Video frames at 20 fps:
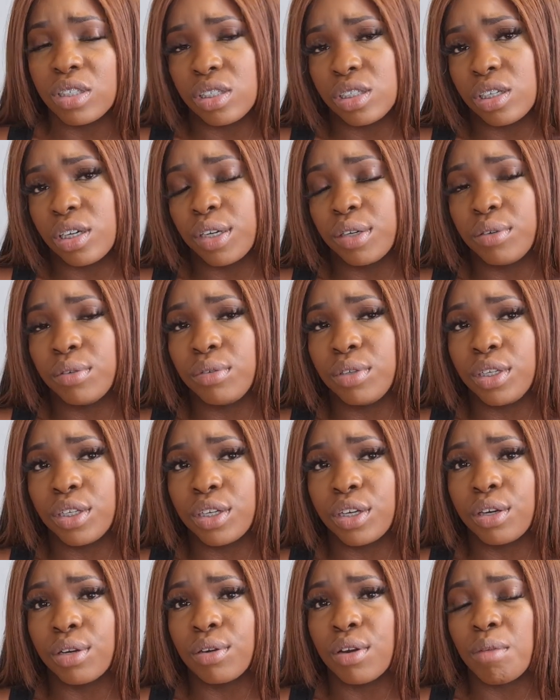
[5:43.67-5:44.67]
So, you
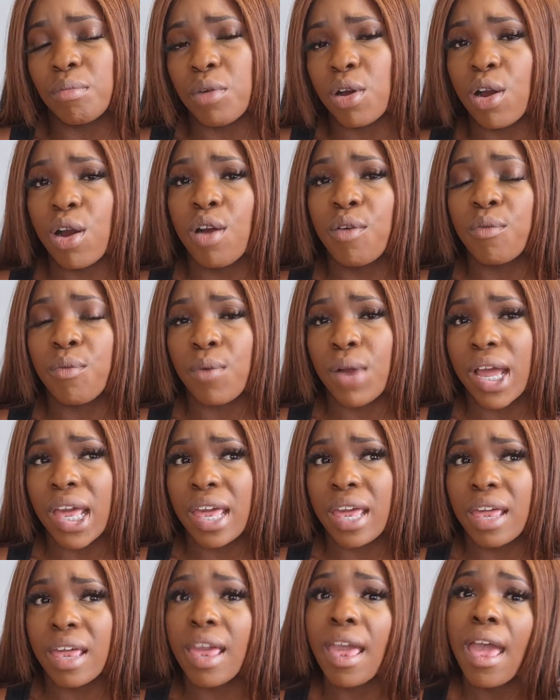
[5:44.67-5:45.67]
know, I'm
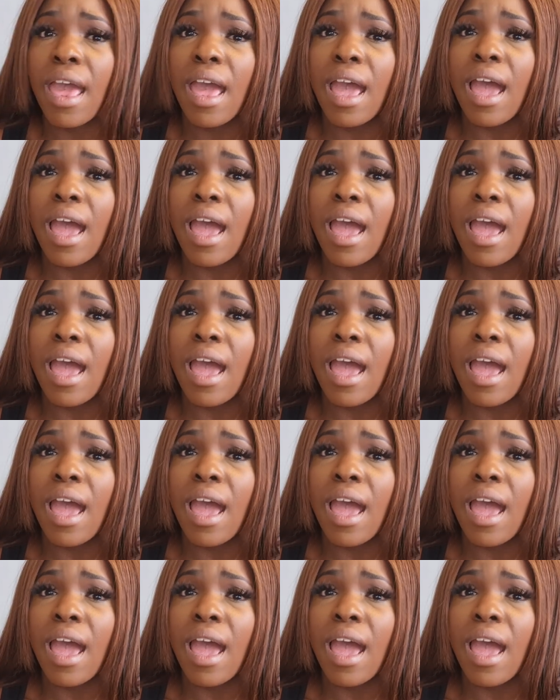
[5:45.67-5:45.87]
halfway